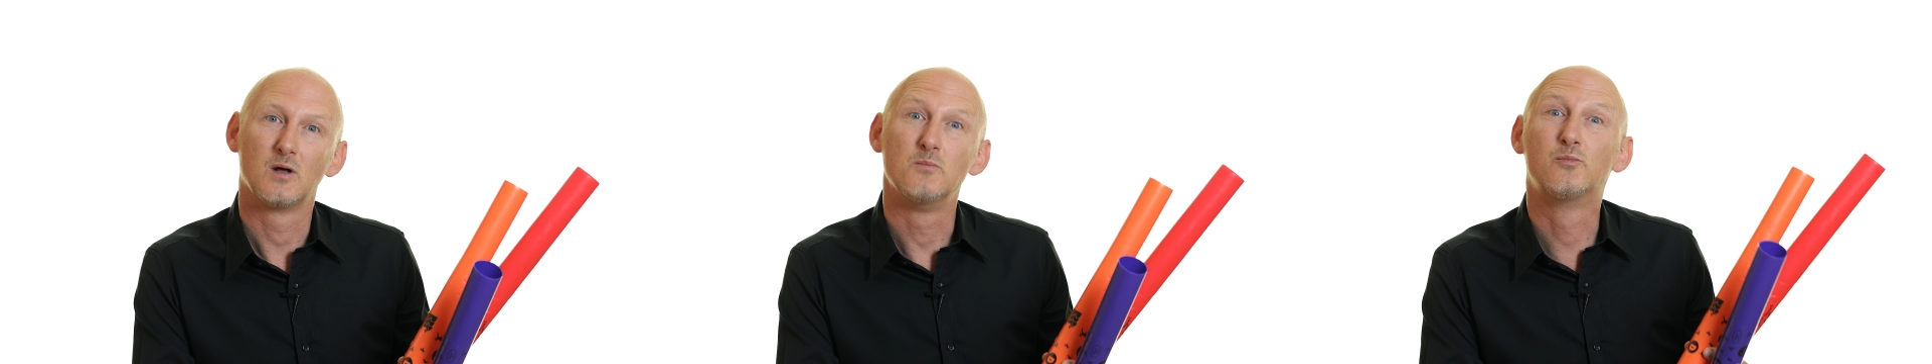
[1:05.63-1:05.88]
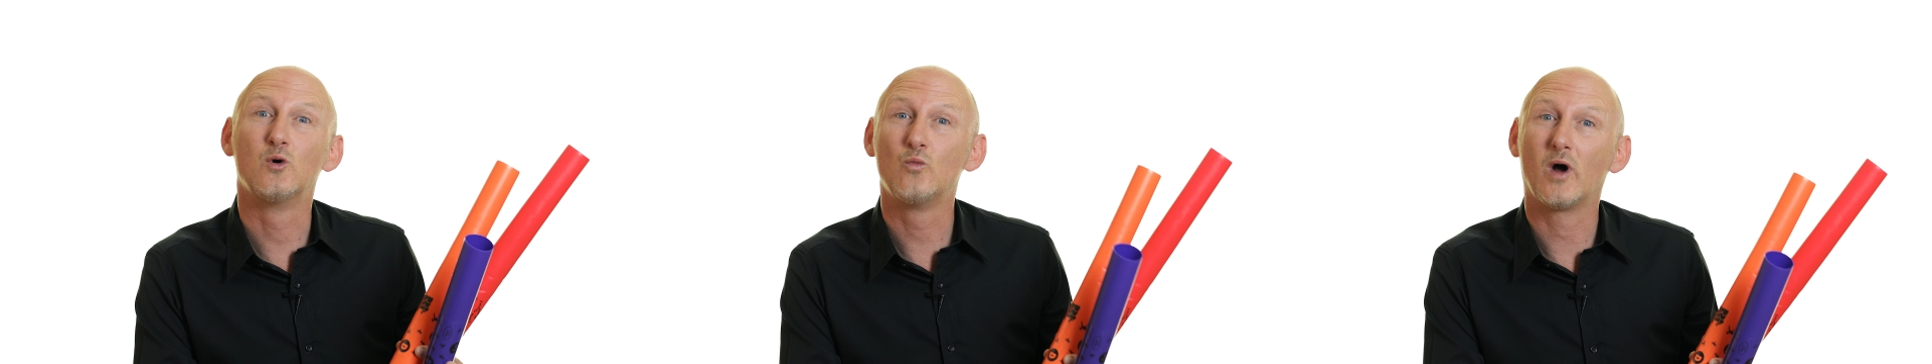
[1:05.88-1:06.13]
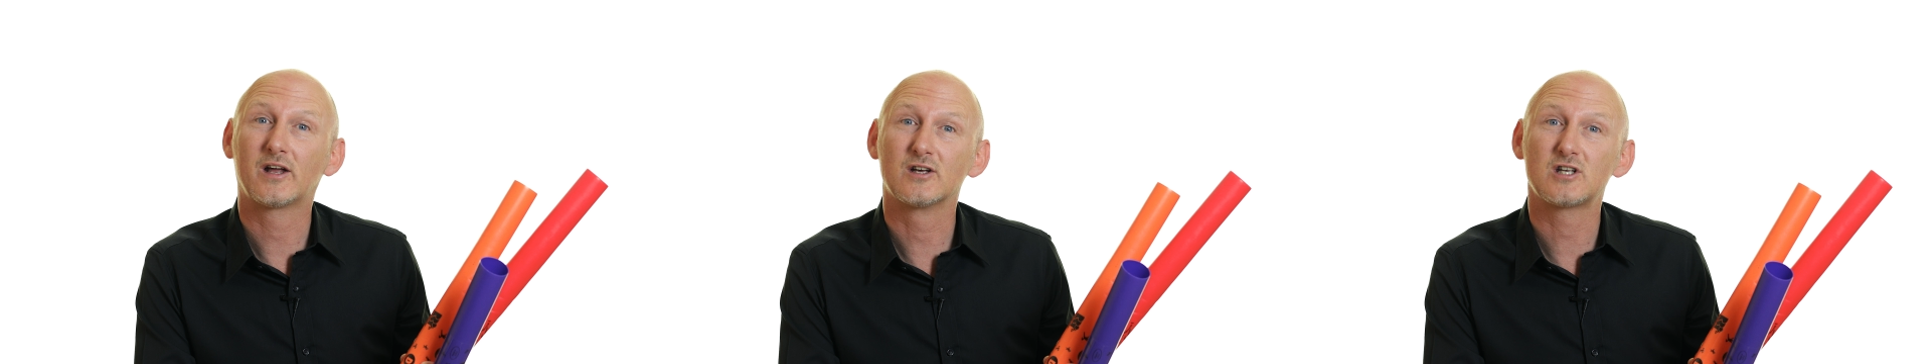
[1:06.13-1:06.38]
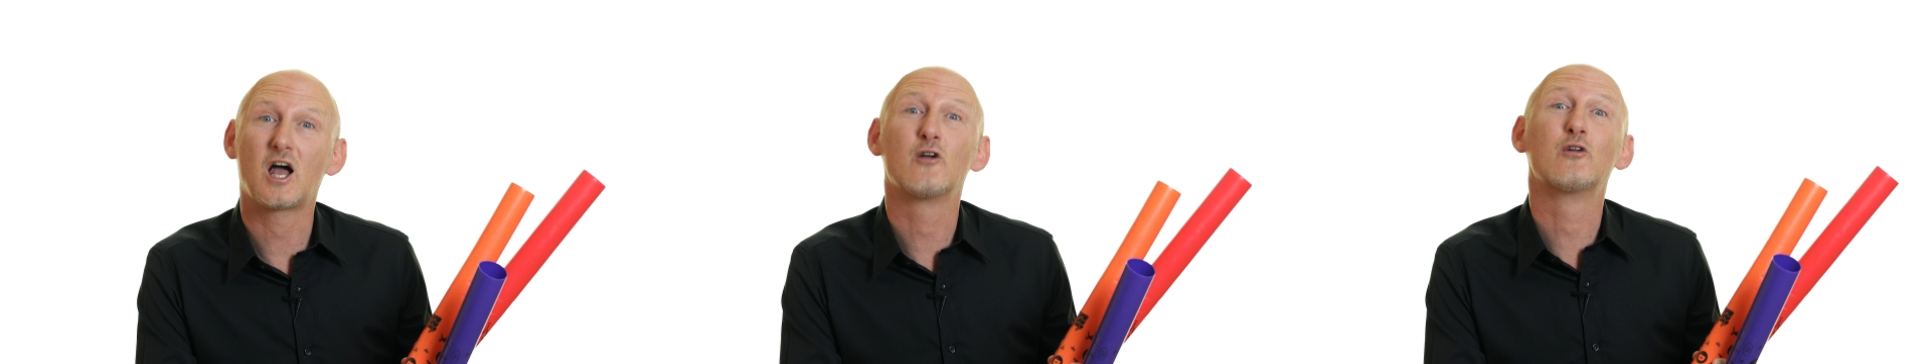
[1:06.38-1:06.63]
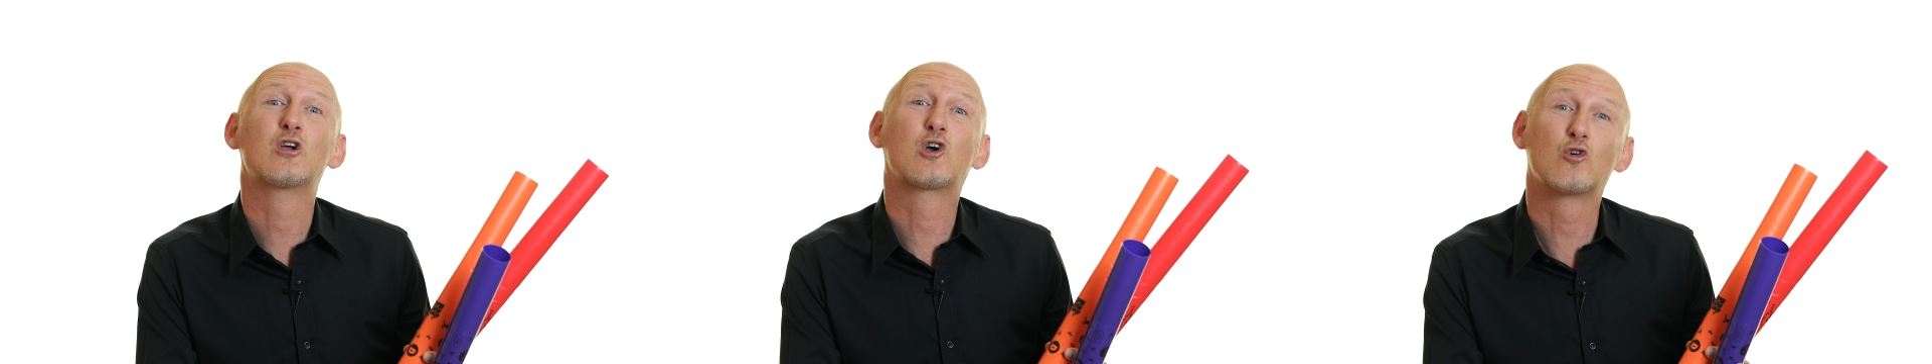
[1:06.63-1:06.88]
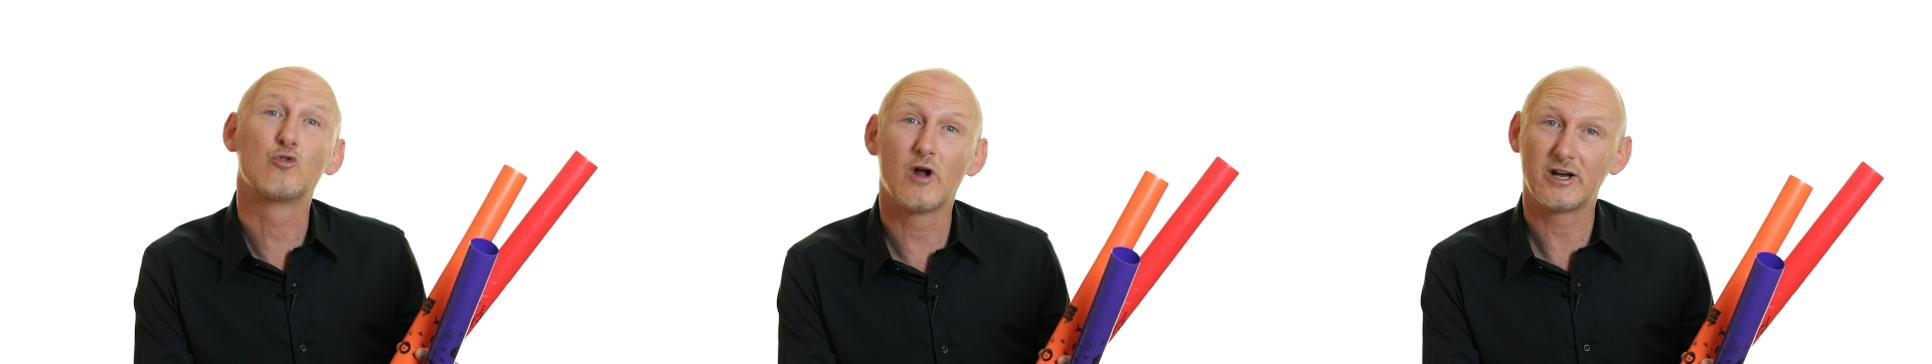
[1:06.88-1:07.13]
Boomwhackers are
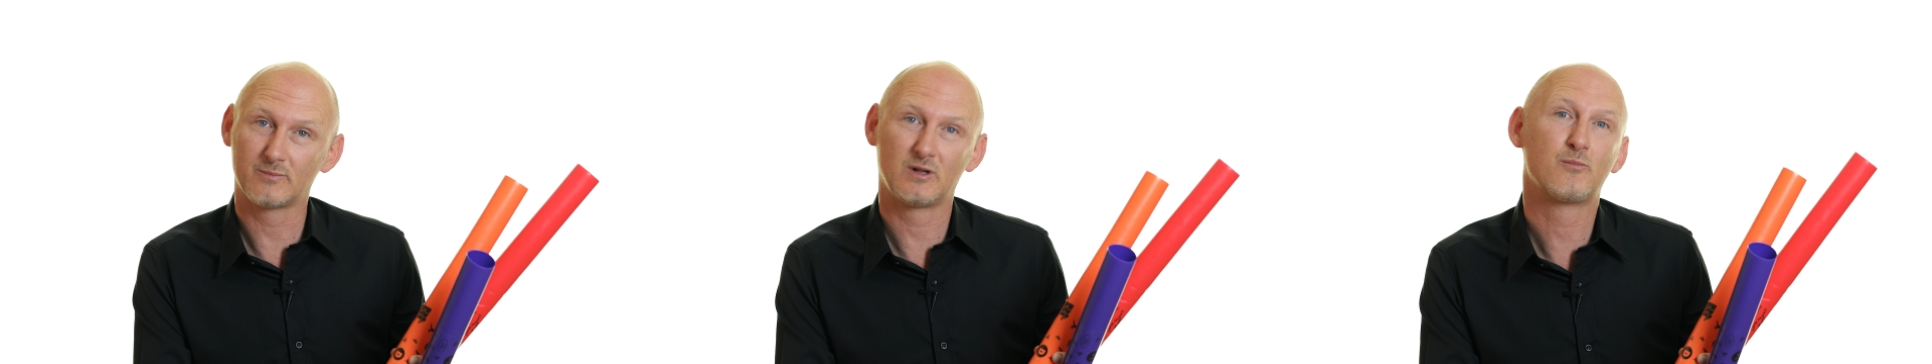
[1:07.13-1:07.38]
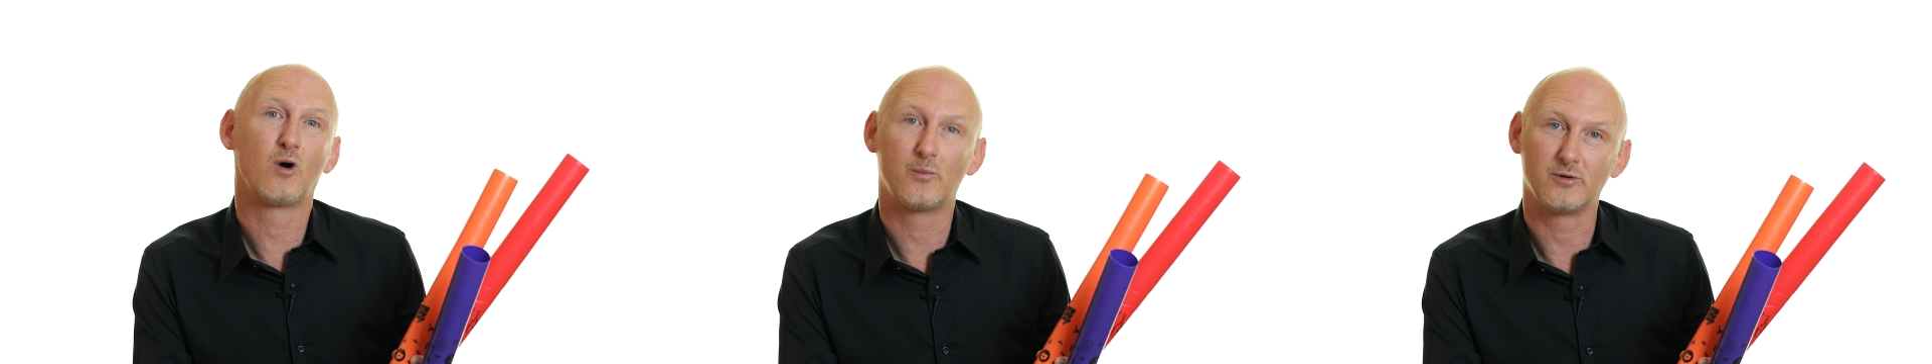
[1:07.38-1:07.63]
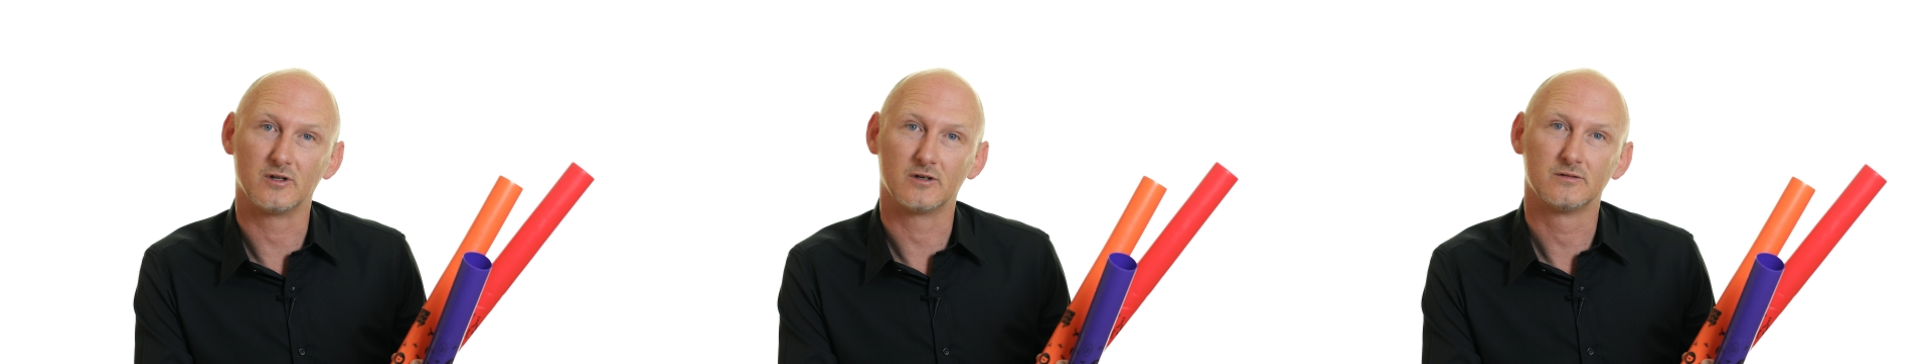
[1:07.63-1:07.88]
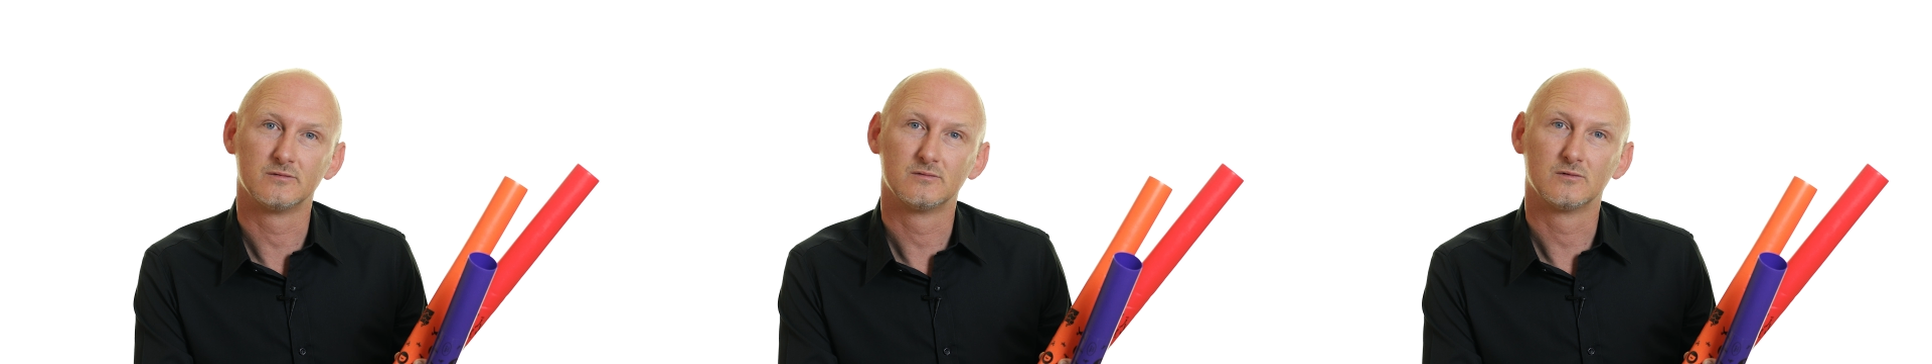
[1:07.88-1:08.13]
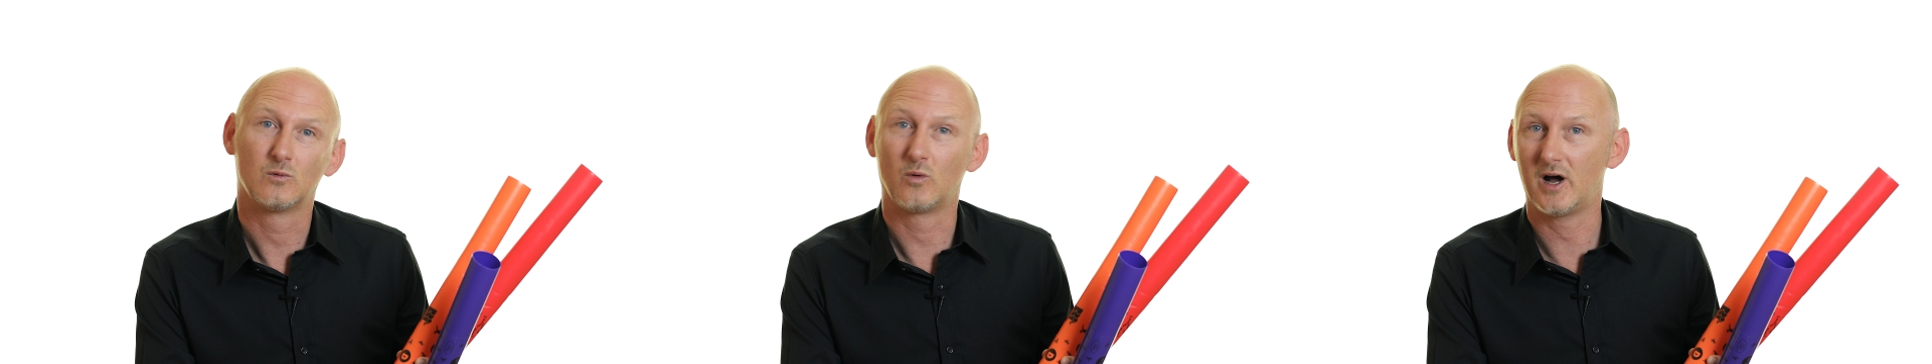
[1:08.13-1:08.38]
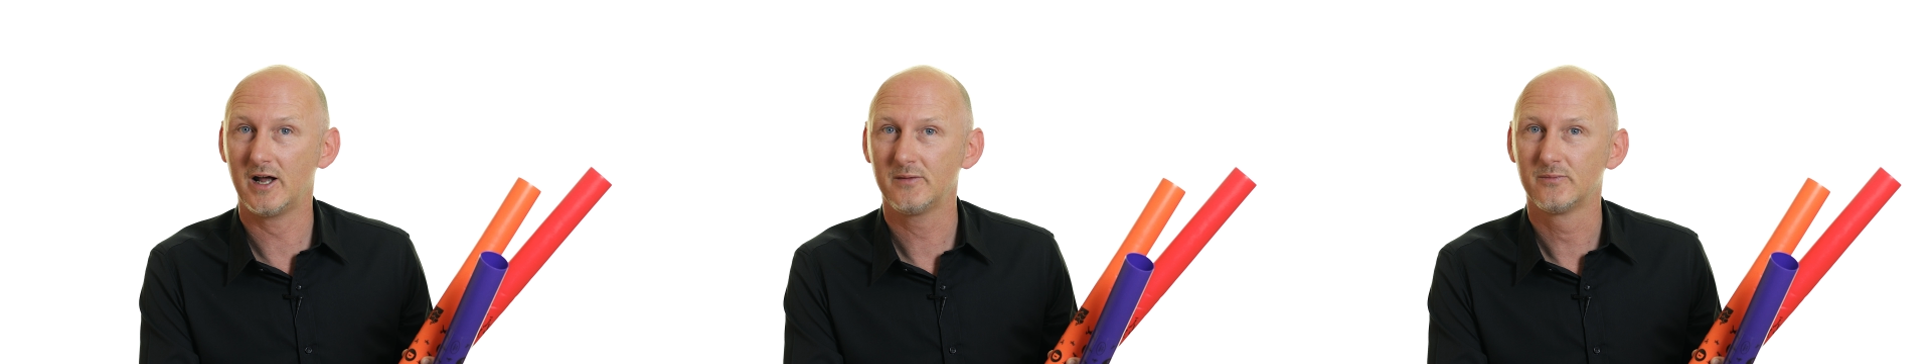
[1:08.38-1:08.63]
incredibly popular.
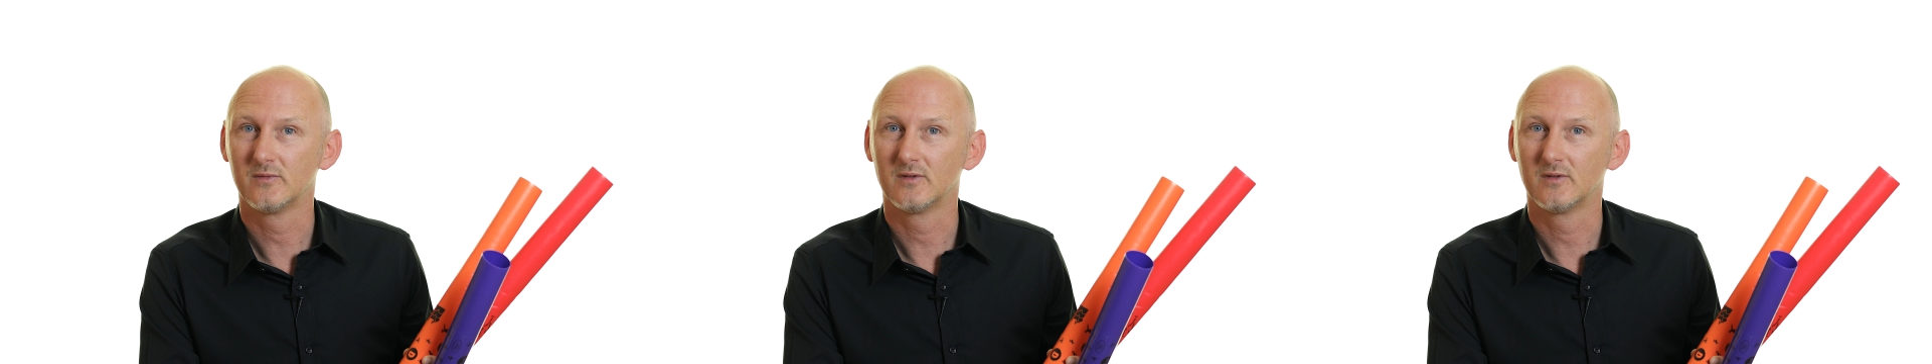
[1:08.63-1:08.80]
Why?